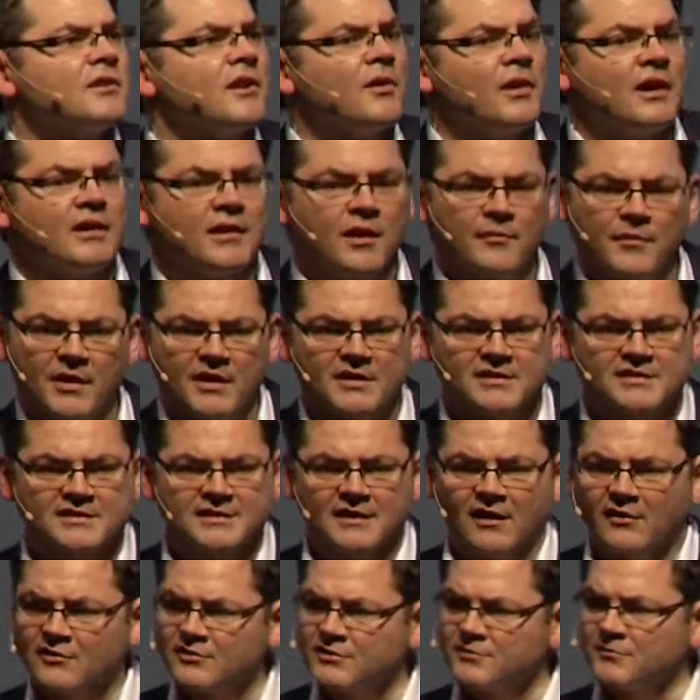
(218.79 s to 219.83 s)
I managed to get
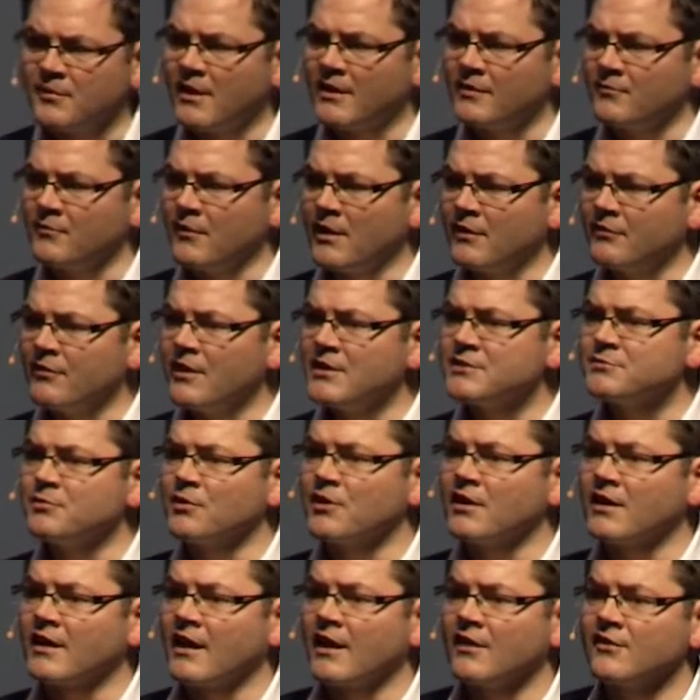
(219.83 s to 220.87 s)
onto my Facebook
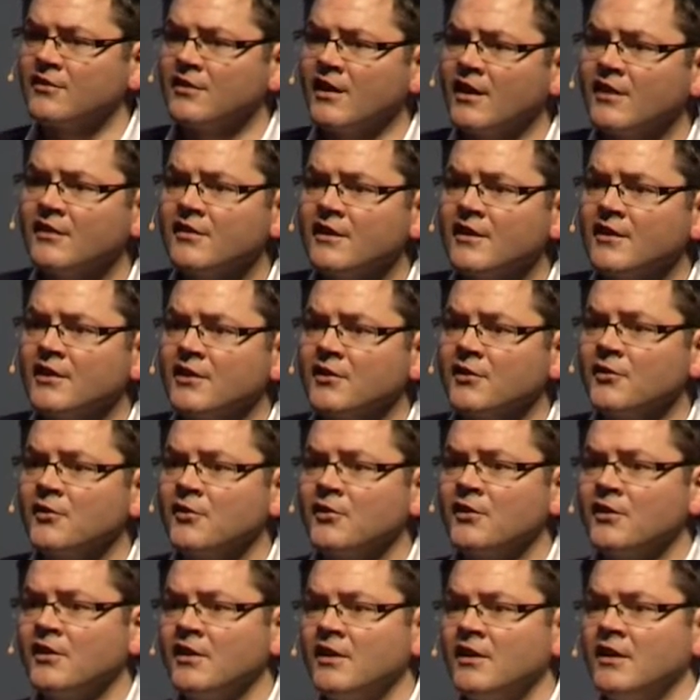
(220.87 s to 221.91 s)
account today. Thank you.
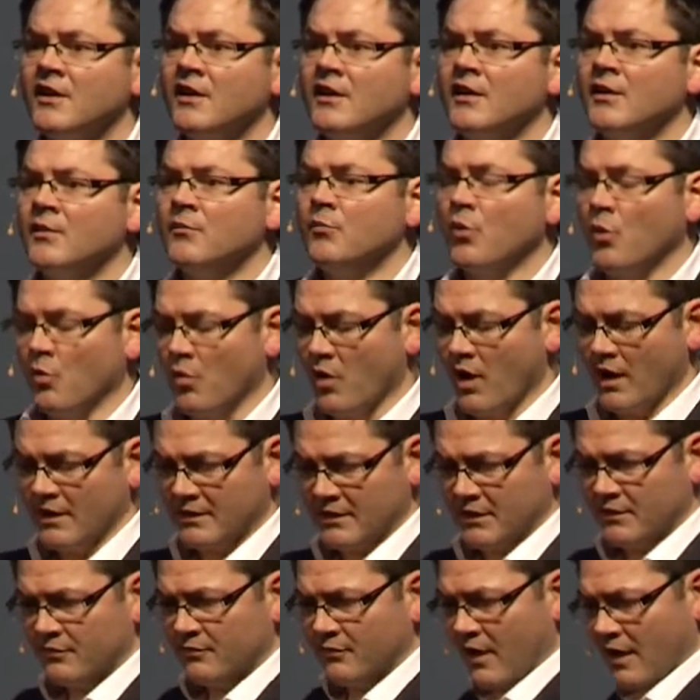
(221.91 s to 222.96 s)
But what I
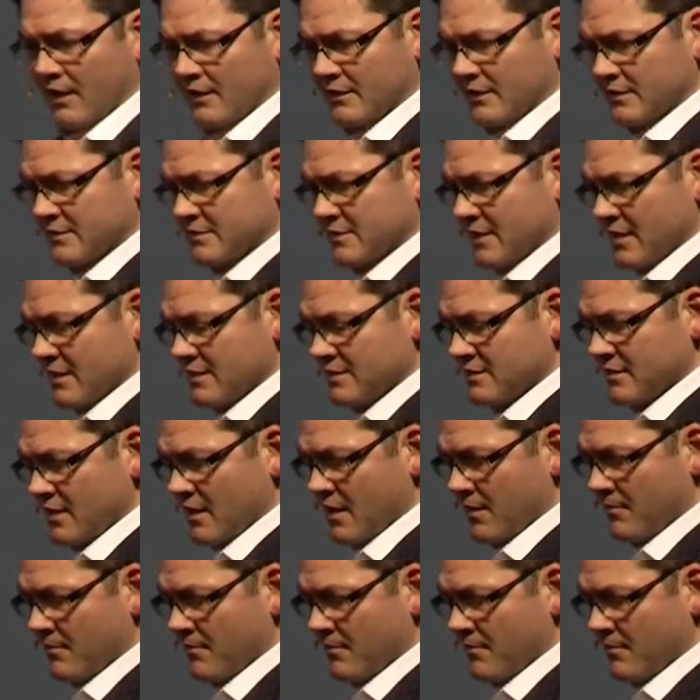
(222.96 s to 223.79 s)
did find is